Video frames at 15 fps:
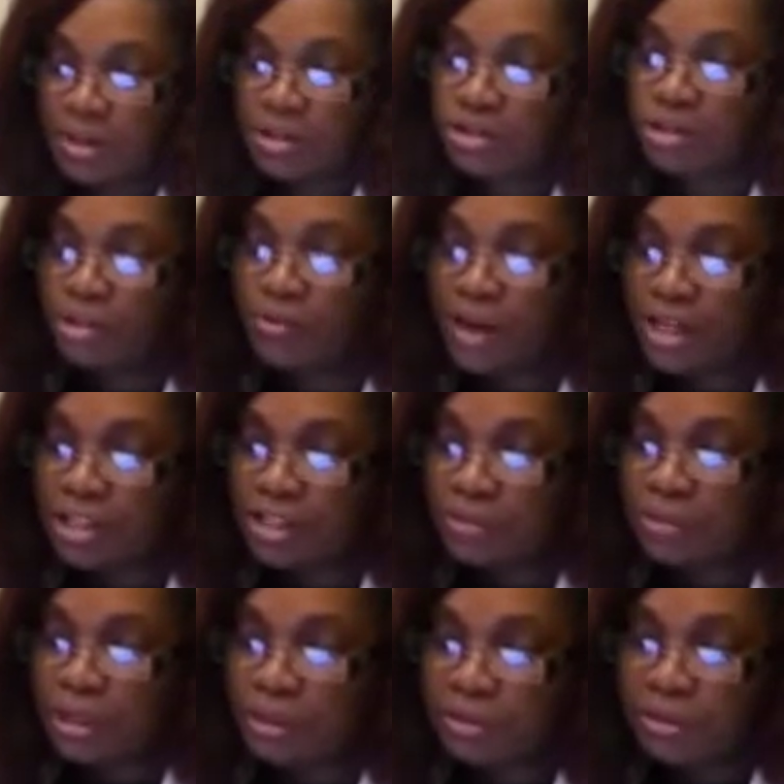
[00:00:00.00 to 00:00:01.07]

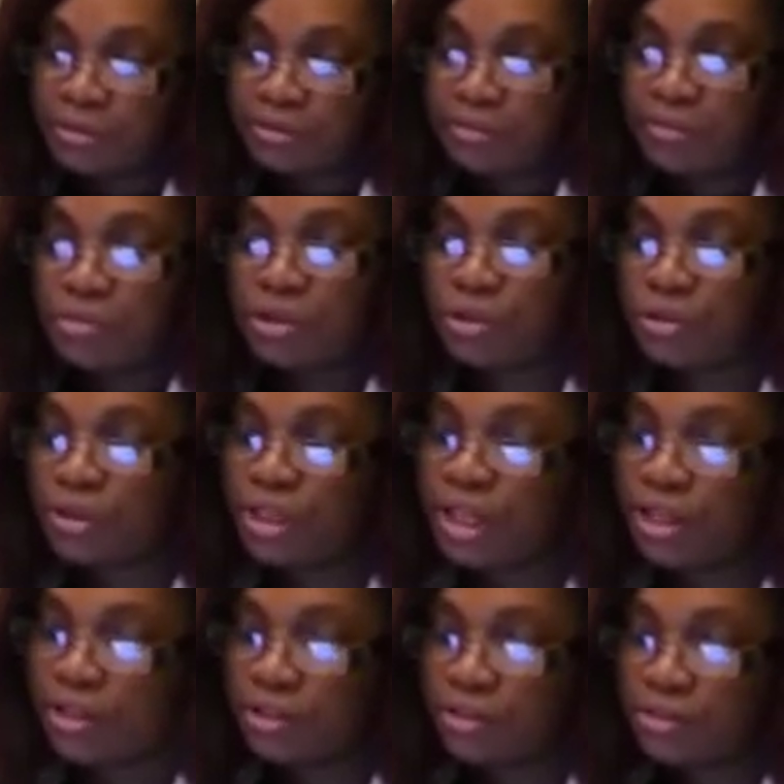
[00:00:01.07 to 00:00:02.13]
Duration minimum 2
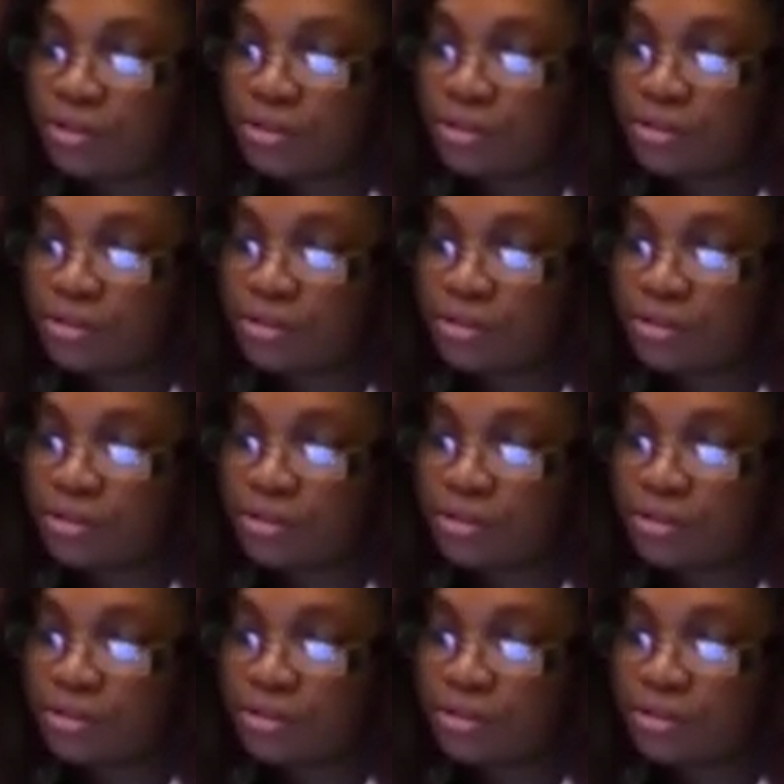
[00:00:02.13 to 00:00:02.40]
years,